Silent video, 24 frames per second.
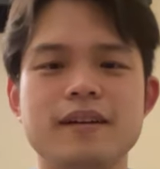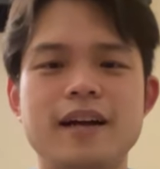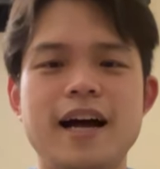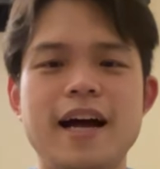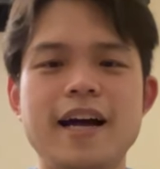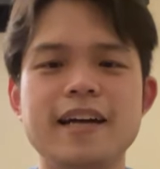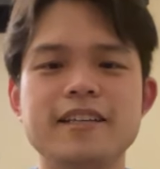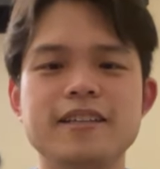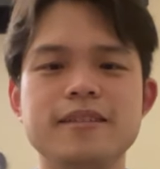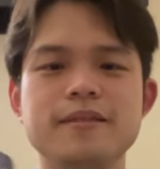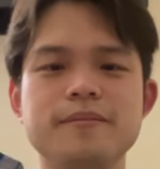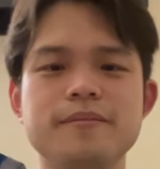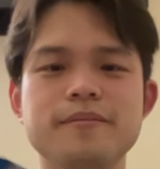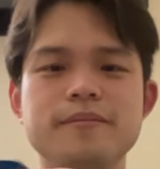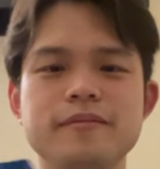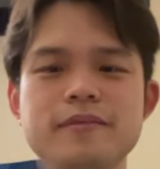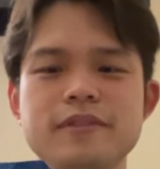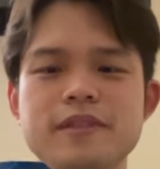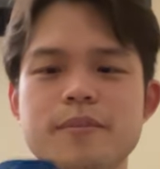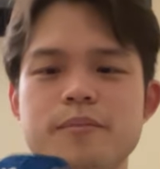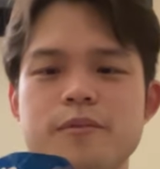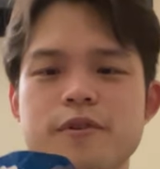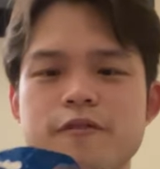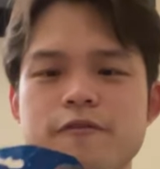item
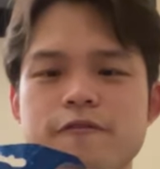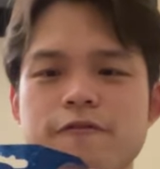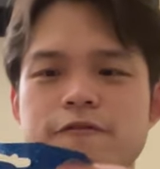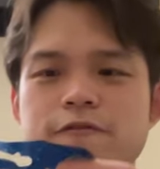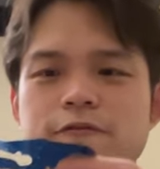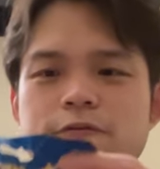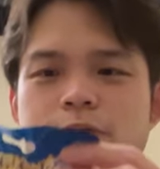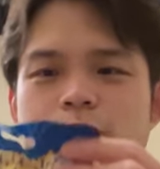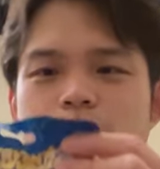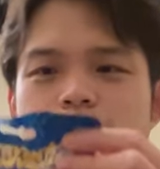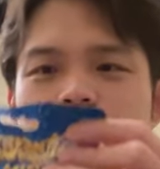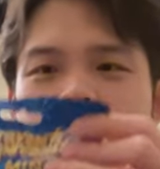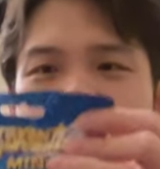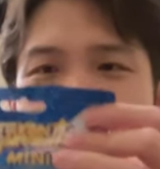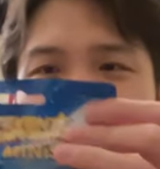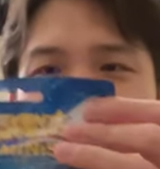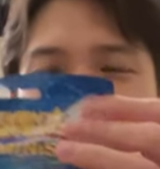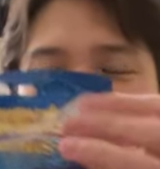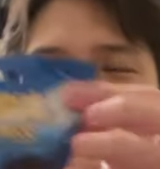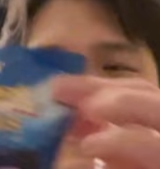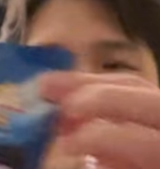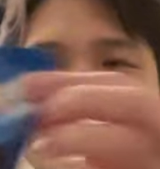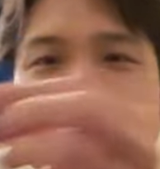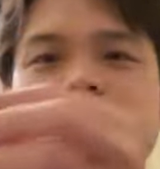number four.
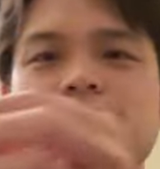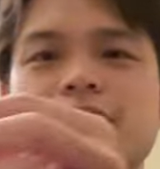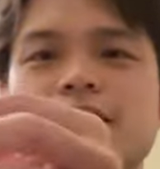This